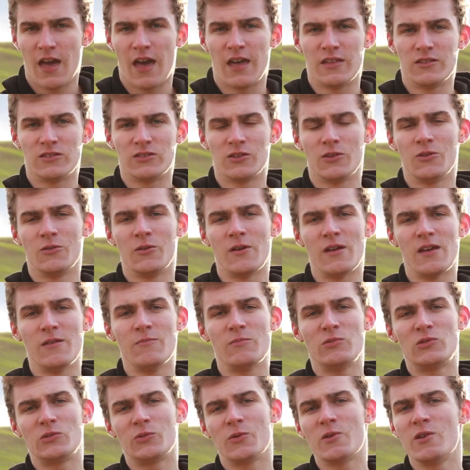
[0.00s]
And so
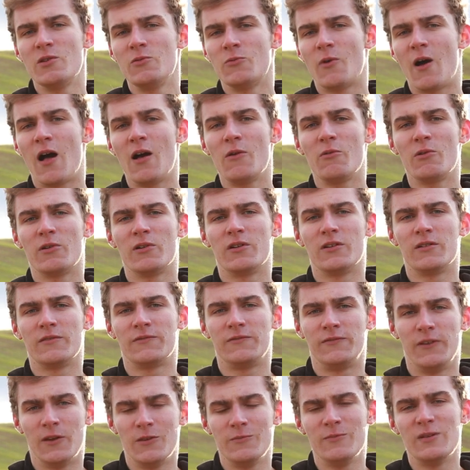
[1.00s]
in between, while we're
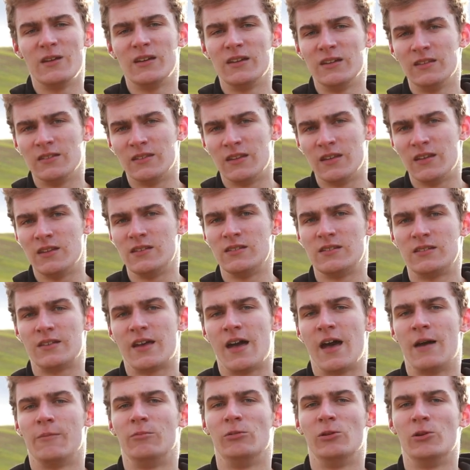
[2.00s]
filming these
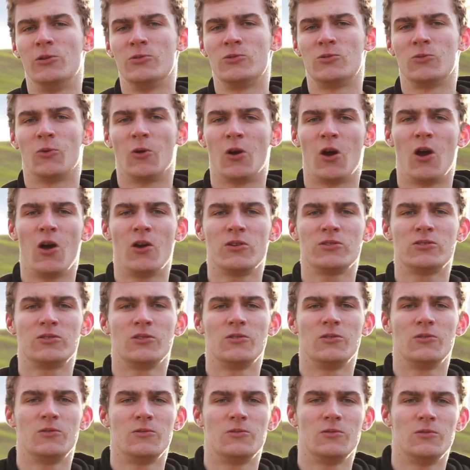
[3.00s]
tableaus, we're
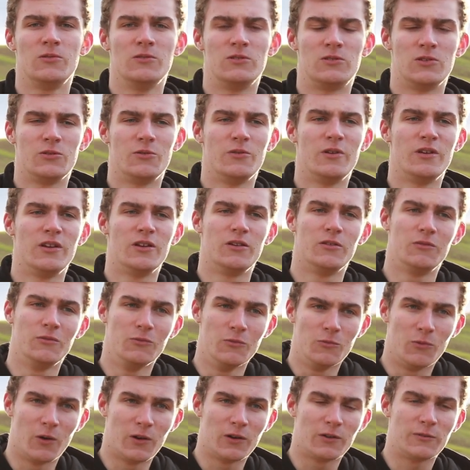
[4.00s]
also
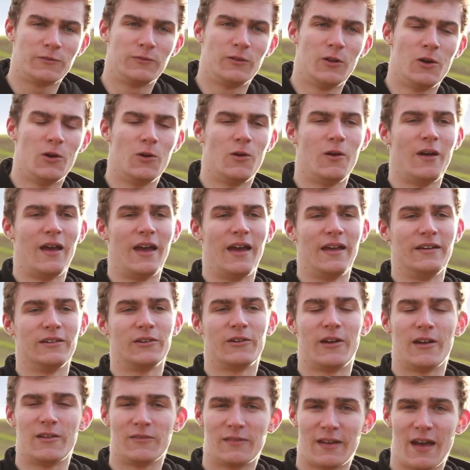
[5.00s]
doing workflow
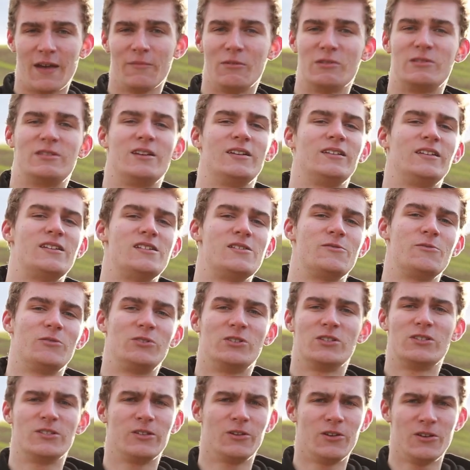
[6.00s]
and creative camera technique,
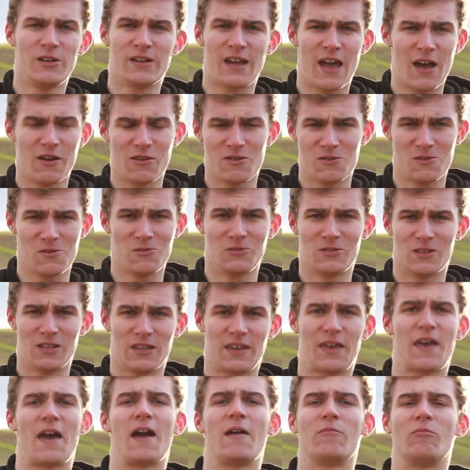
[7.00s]
which is learning how to use
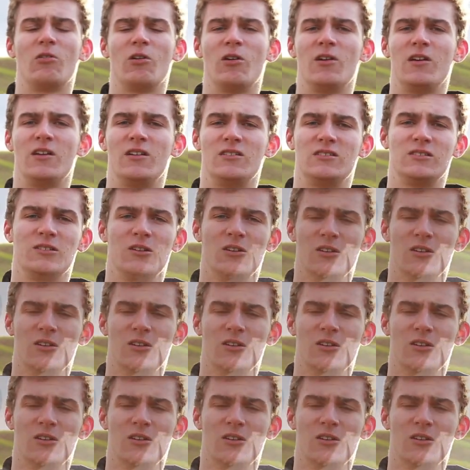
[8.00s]
the cameras,